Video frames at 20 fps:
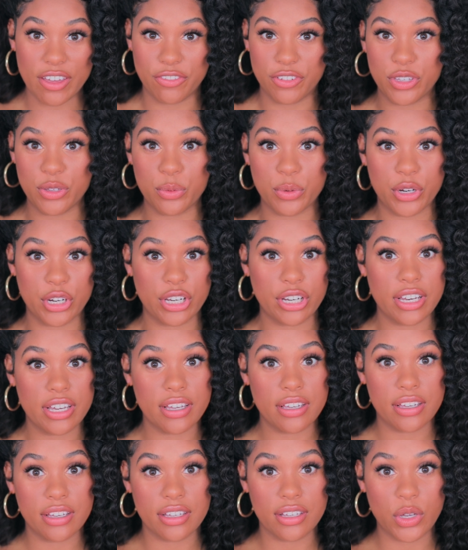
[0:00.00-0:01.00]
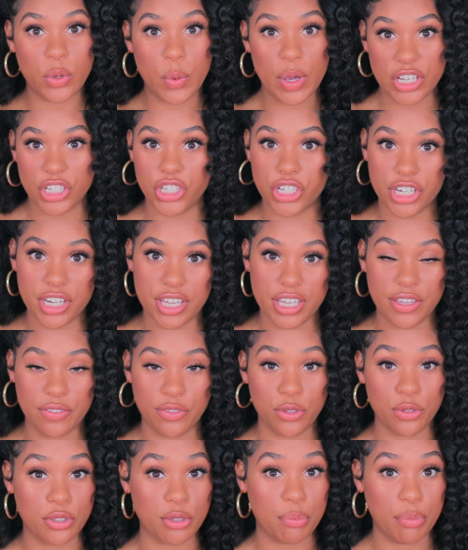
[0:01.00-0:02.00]
If you were questioning
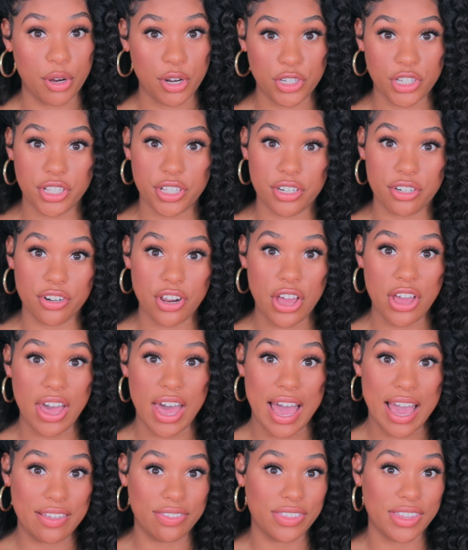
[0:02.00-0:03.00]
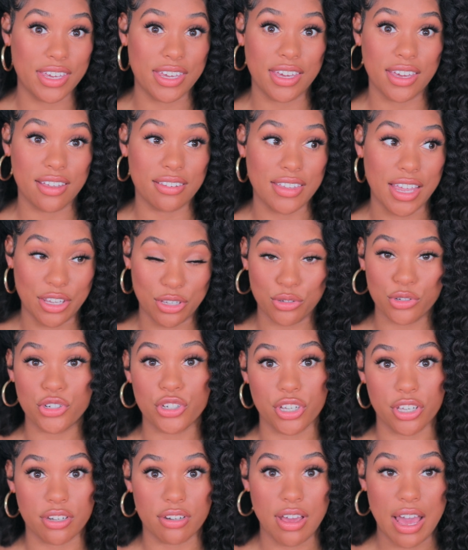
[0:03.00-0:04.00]
if you should purchase it or not, I think that you
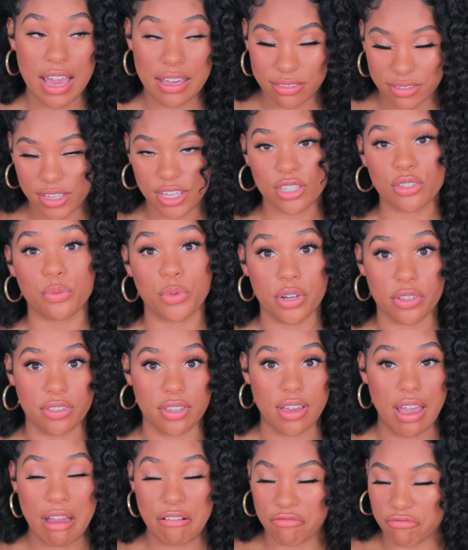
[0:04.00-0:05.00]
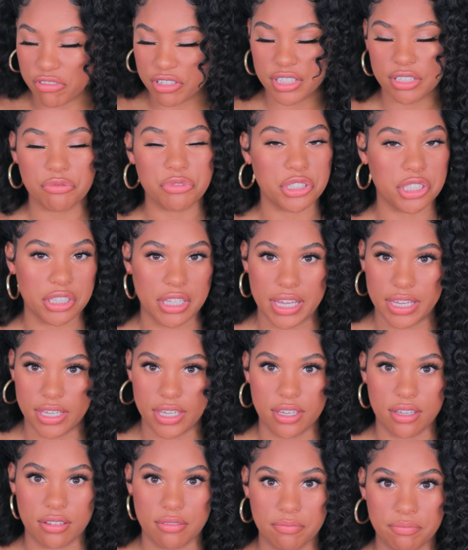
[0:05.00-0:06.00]
should. I think it's worth it. I really, really like
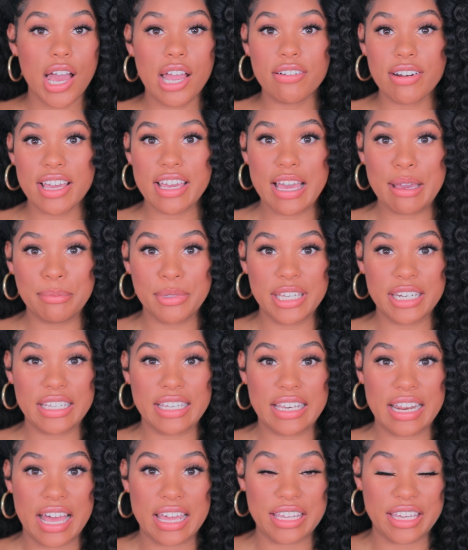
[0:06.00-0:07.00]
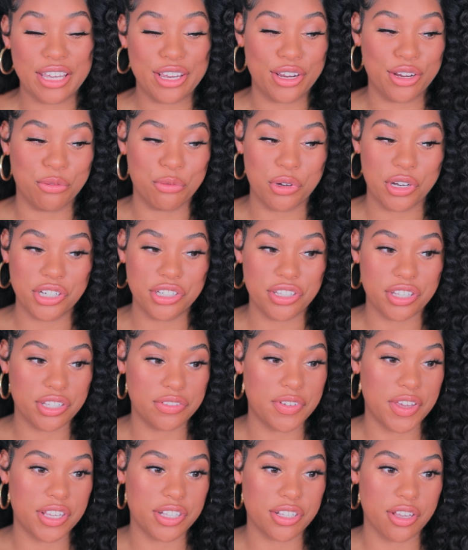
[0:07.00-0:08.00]
it. All right, I'm gonna get out of here and wash
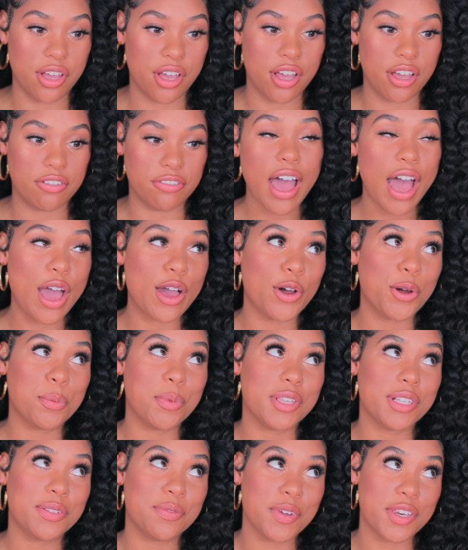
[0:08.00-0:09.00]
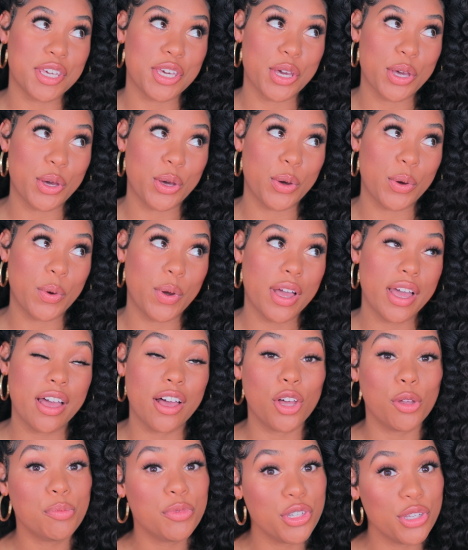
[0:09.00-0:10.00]
this face off. I hope this video
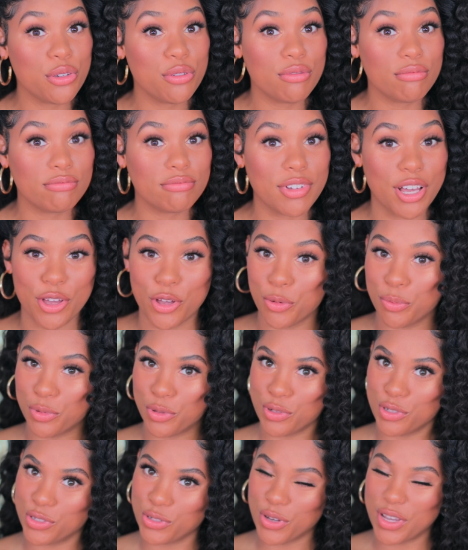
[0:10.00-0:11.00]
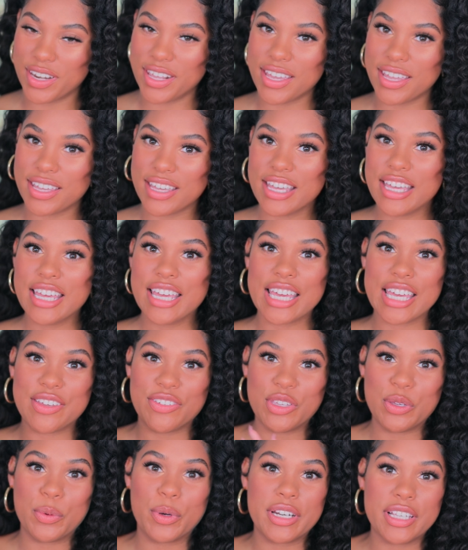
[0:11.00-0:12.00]
helped you. I hope you enjoyed it.
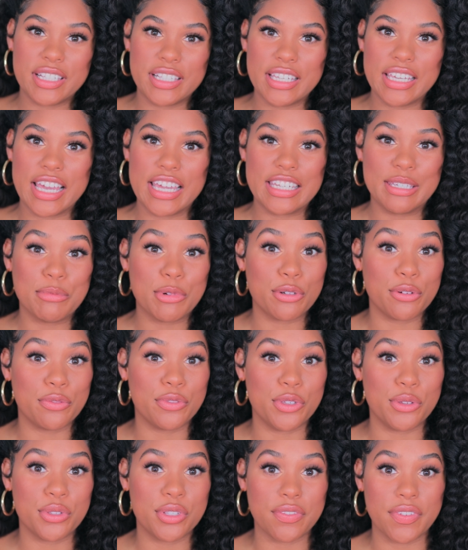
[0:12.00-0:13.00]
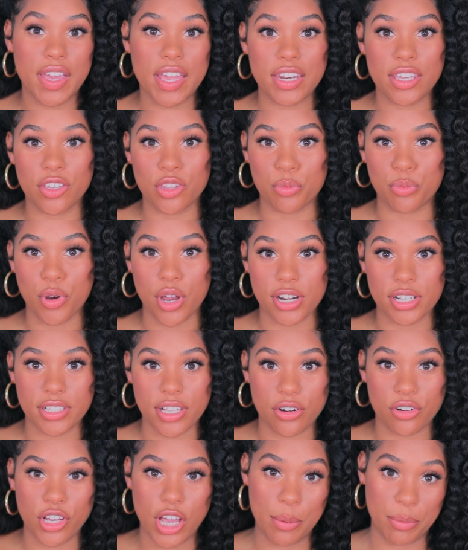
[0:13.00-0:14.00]
If you wanna see any more reviews of any other products
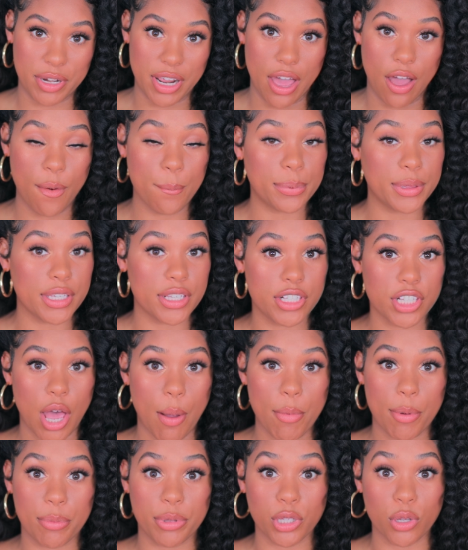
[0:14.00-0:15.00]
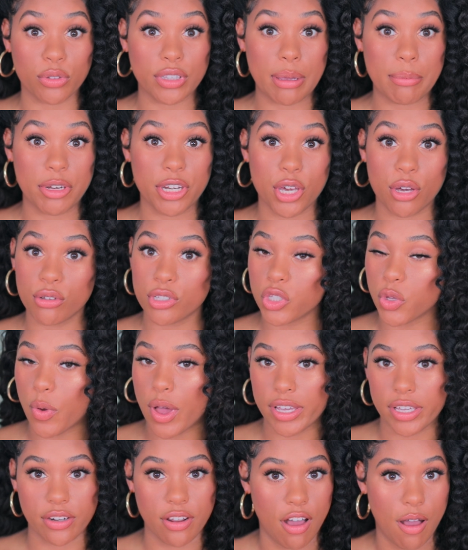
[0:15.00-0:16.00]
that are coming out, please comment below and let me know so
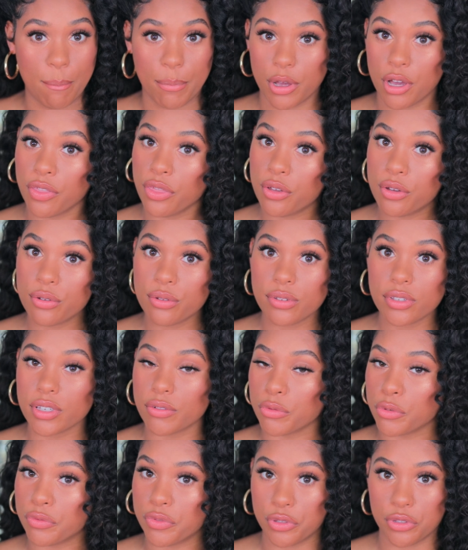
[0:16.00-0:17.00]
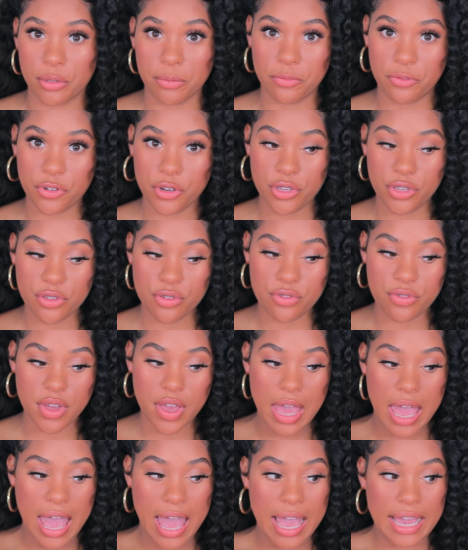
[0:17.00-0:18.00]
I can hop on those and review them for you.
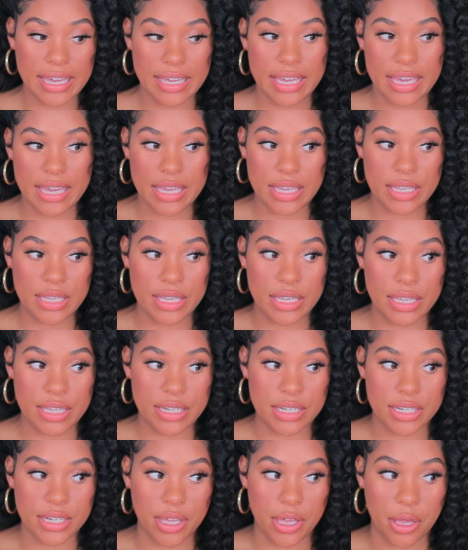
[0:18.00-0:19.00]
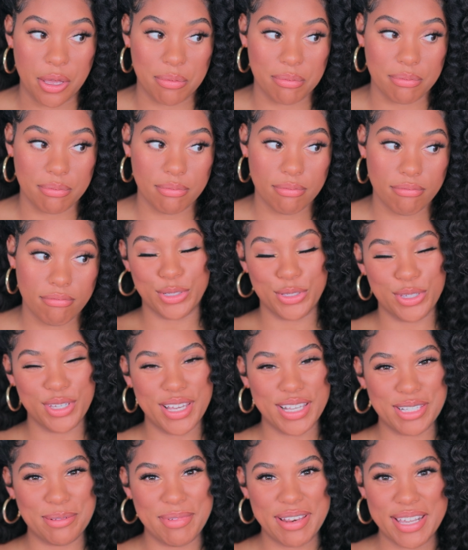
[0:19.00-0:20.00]
And I'll see you
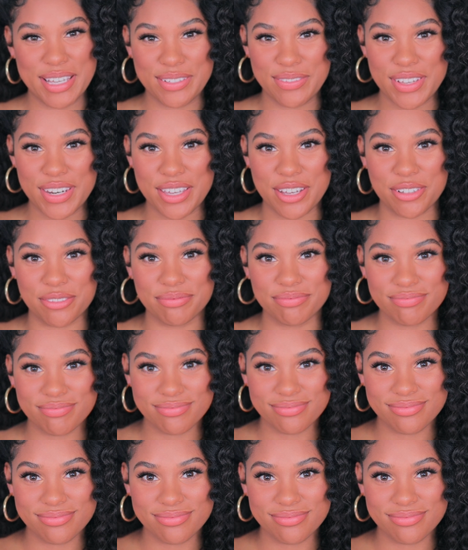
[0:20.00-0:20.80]
guys in my next video.